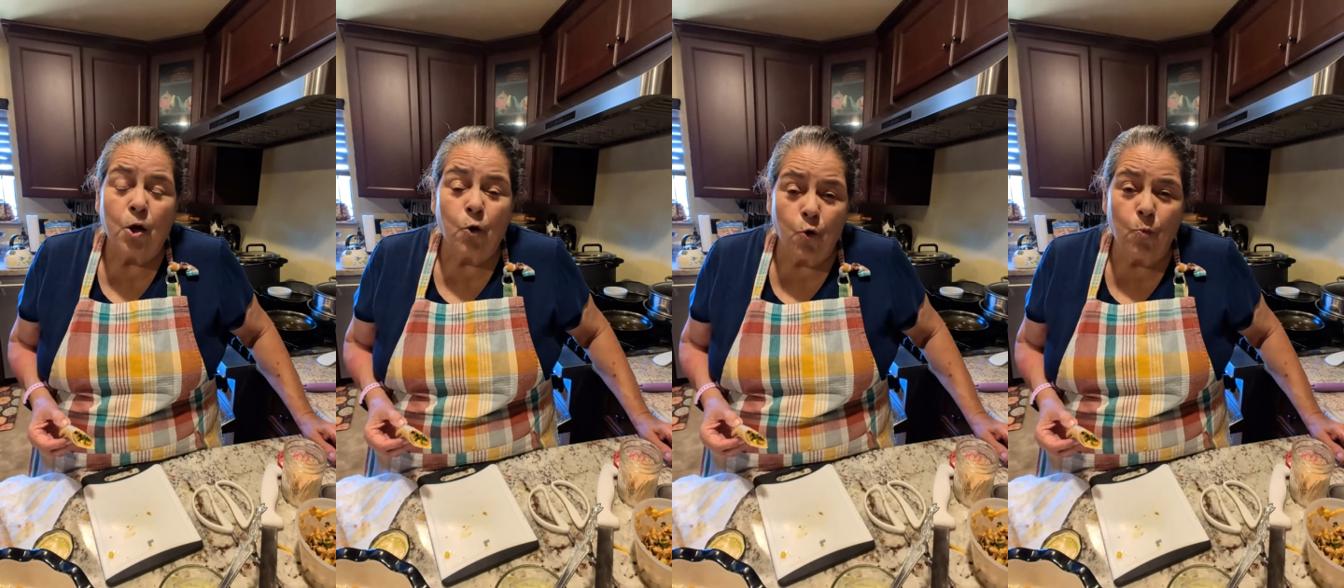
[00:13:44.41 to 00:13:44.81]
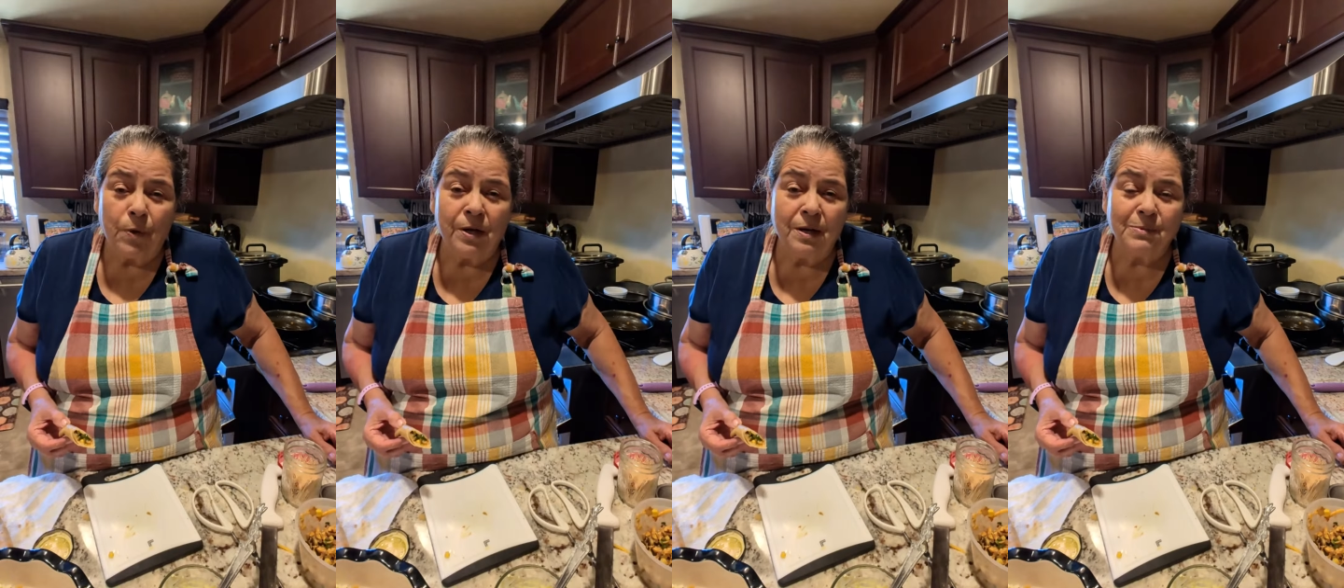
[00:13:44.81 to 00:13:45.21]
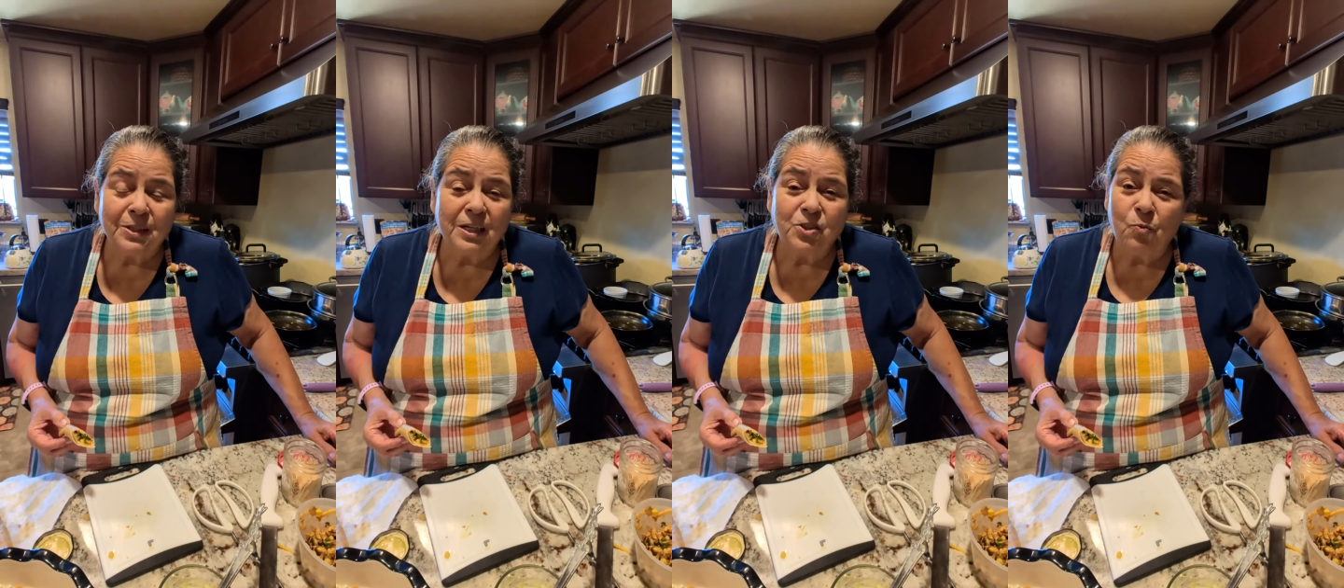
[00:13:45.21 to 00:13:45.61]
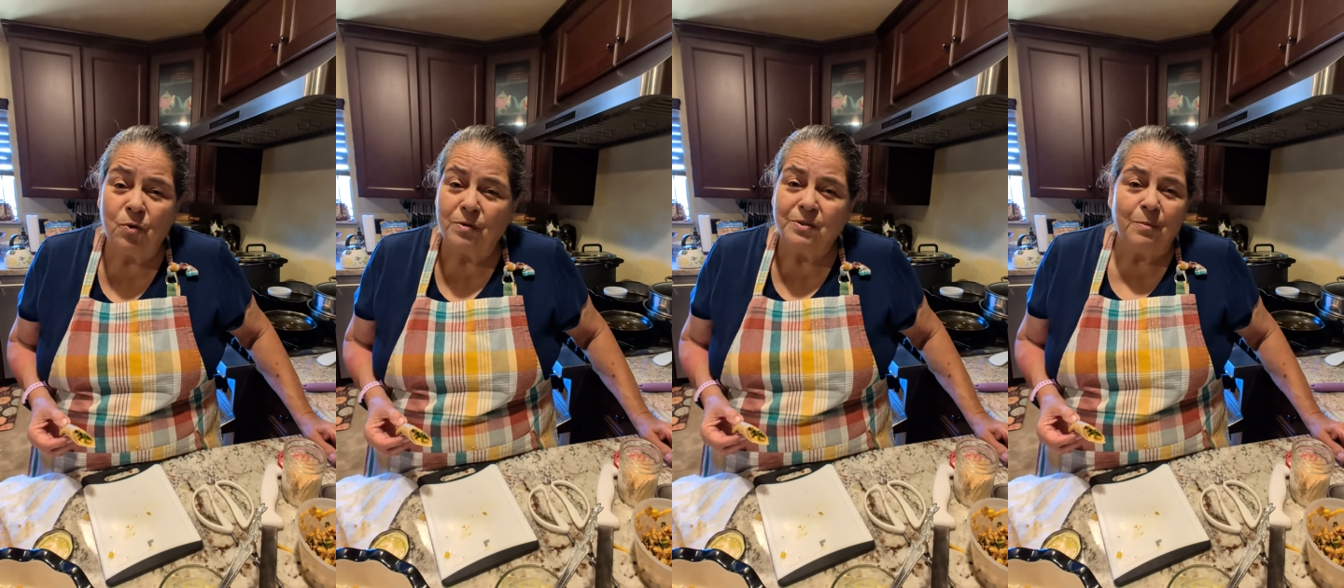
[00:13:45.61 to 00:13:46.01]
group in Deb's Kitchen, where
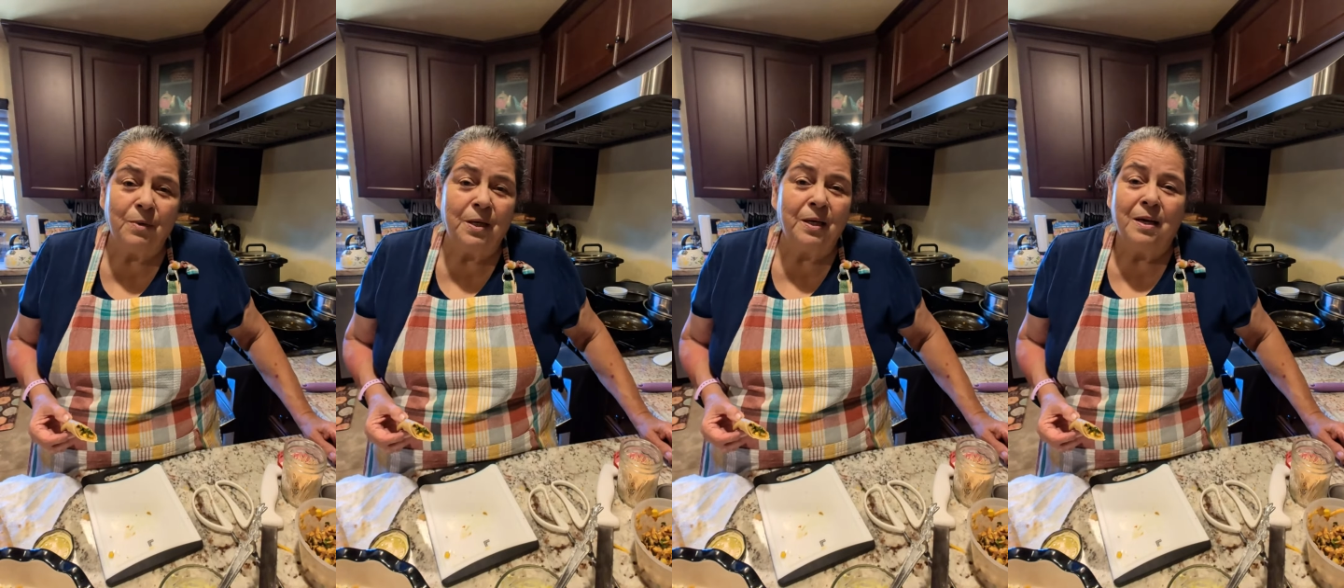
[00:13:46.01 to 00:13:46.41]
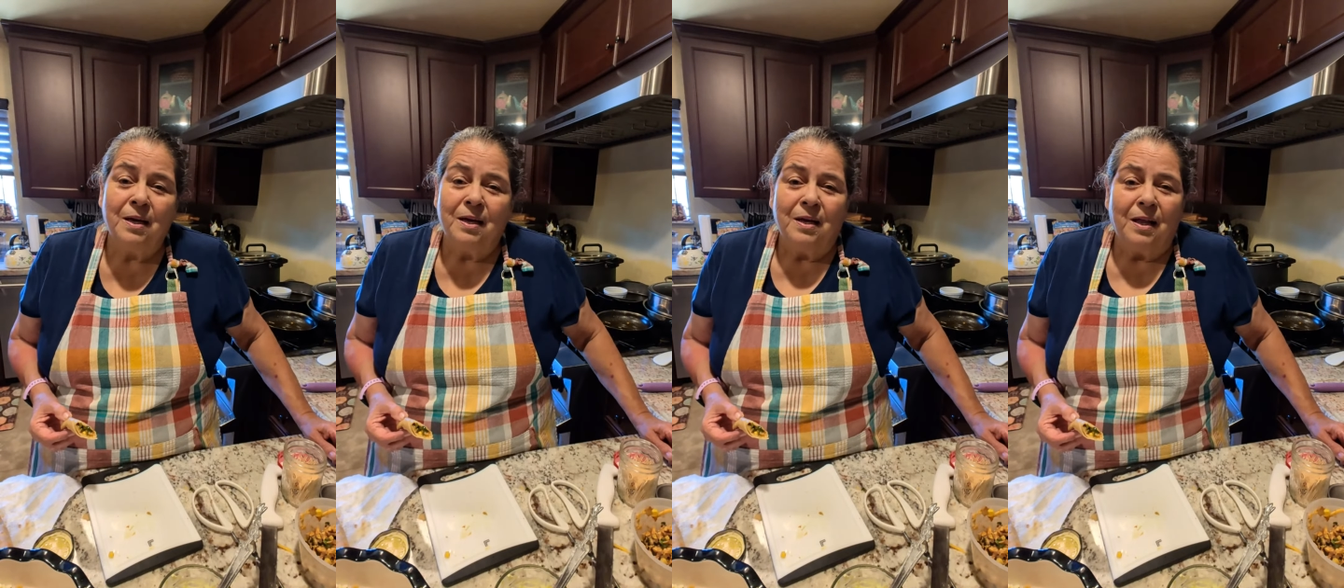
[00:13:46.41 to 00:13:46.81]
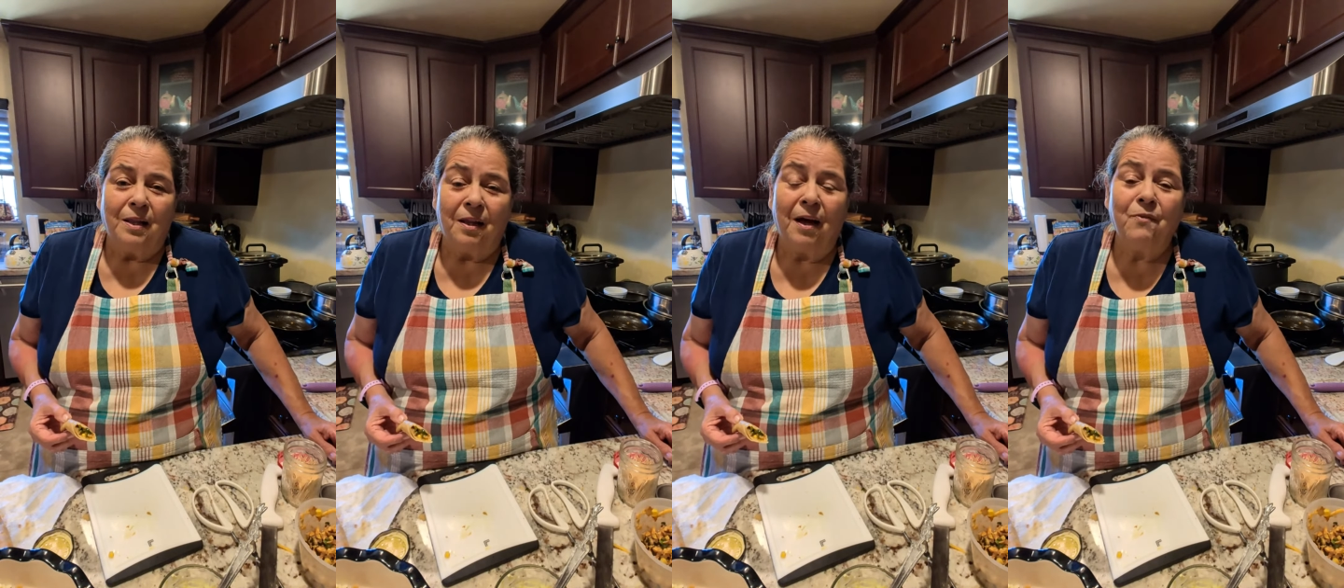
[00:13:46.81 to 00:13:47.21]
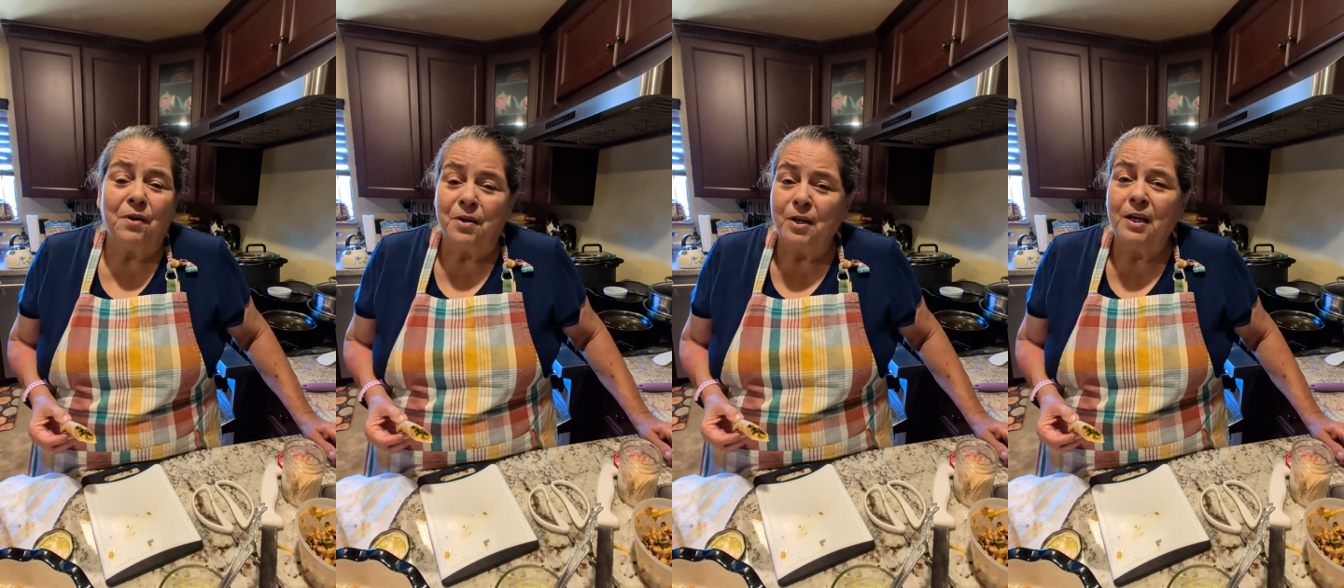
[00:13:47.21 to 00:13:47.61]
you see me live
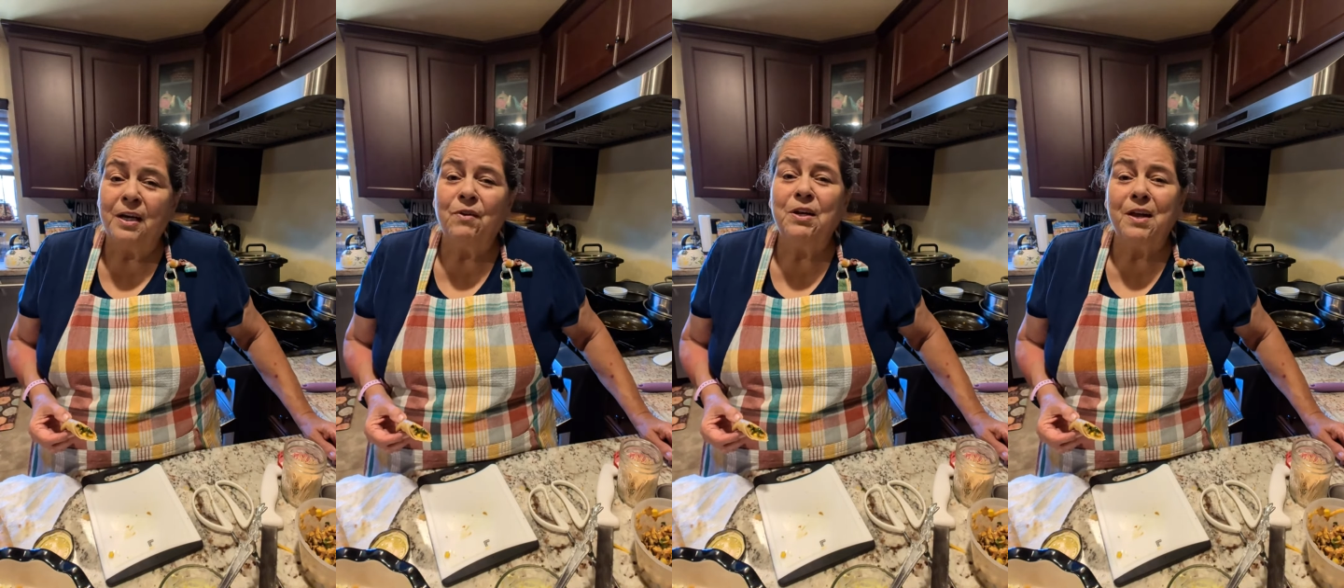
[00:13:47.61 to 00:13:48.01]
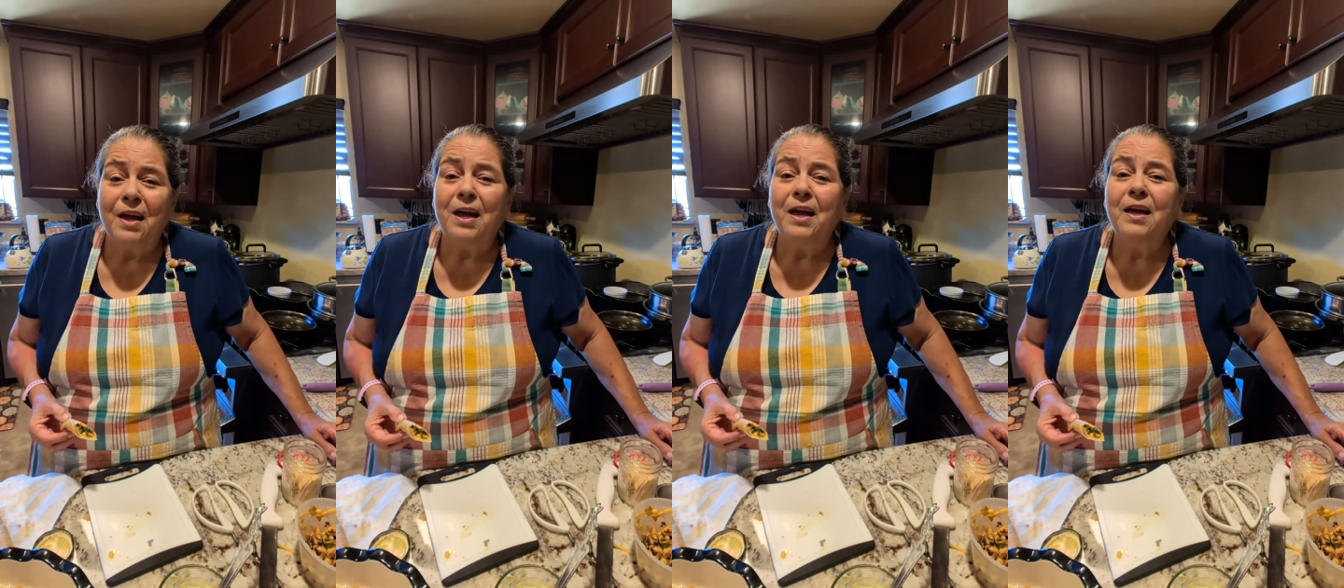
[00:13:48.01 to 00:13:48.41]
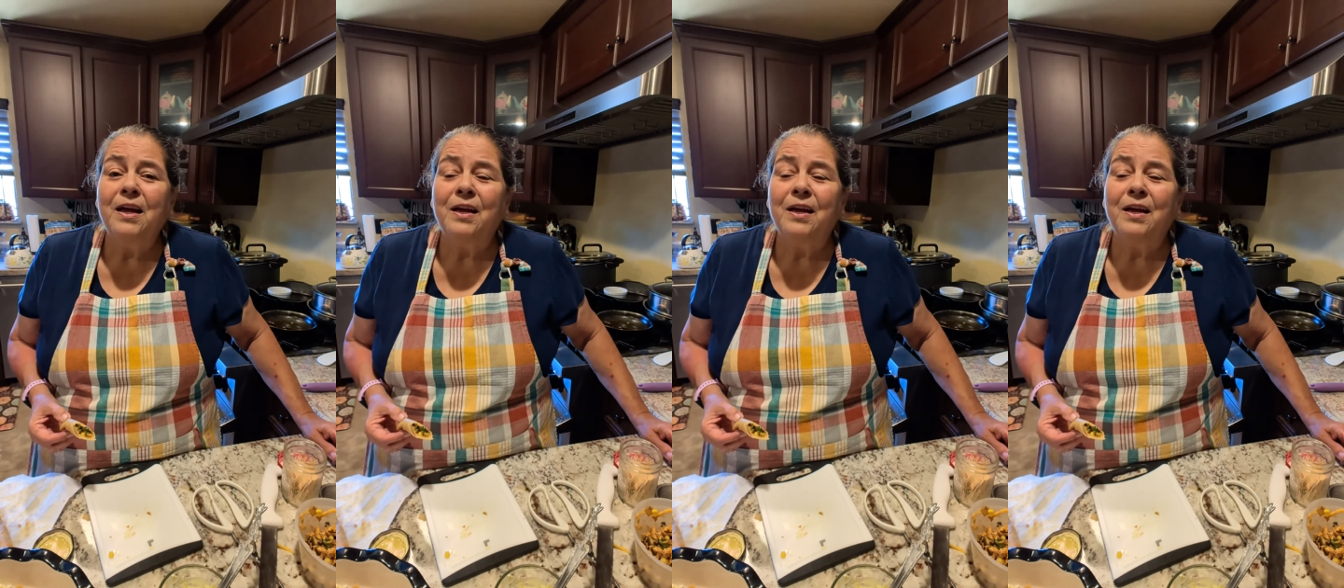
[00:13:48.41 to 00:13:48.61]
on any given day